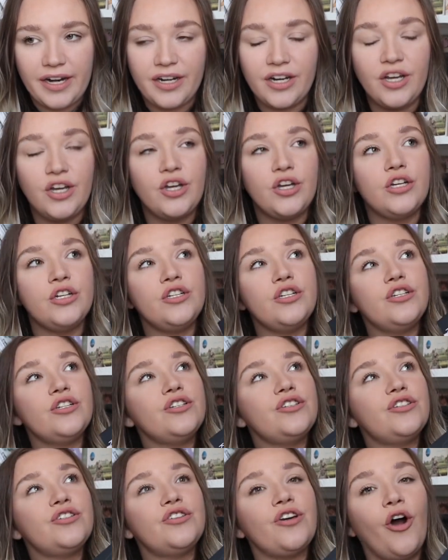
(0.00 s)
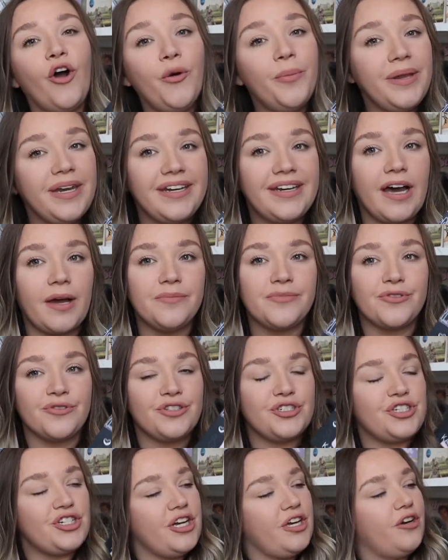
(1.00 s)
it so many times on
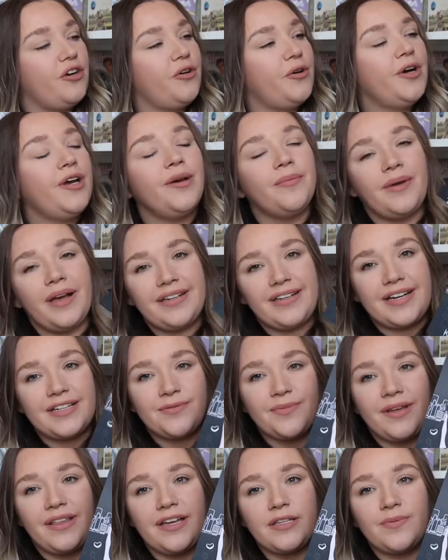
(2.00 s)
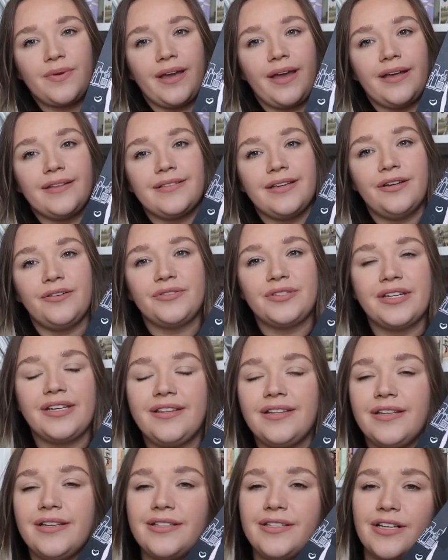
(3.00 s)
this channel. Black Ties and White Lies by Kat
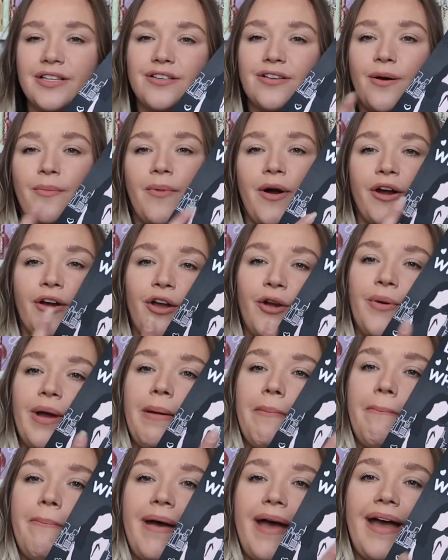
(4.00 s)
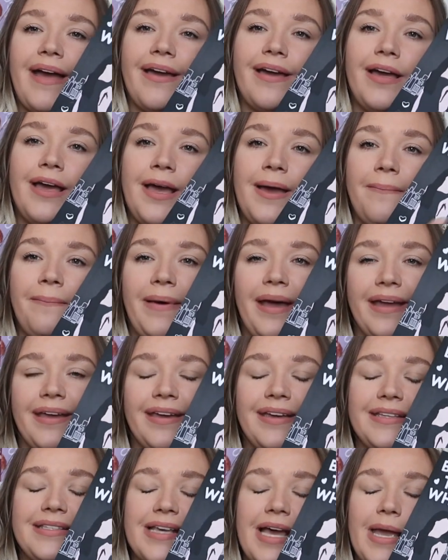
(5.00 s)
Singleton. This is Margot and Beck. Beck
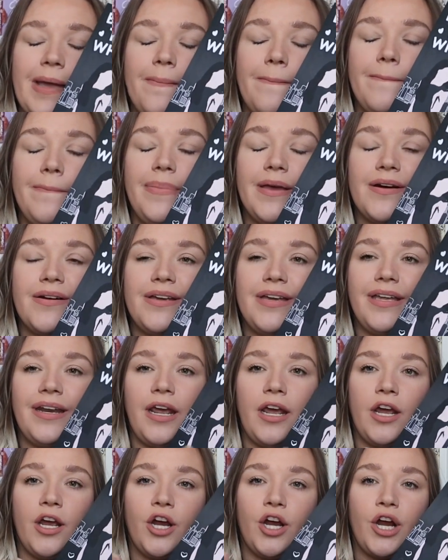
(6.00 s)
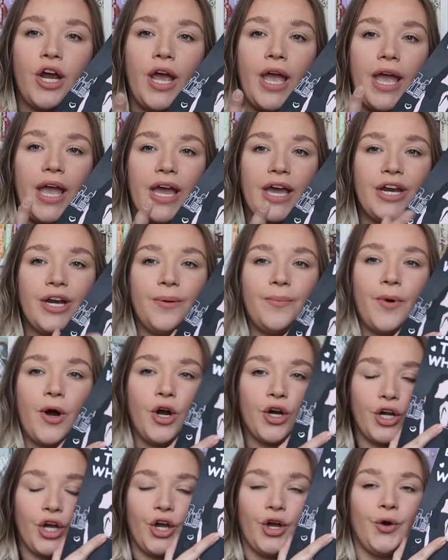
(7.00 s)
is a billionaire, and
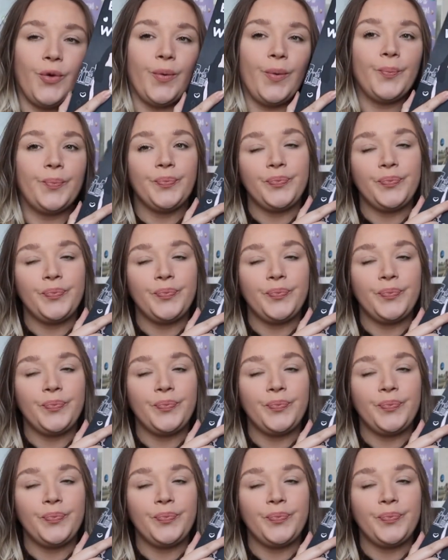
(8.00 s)
Margot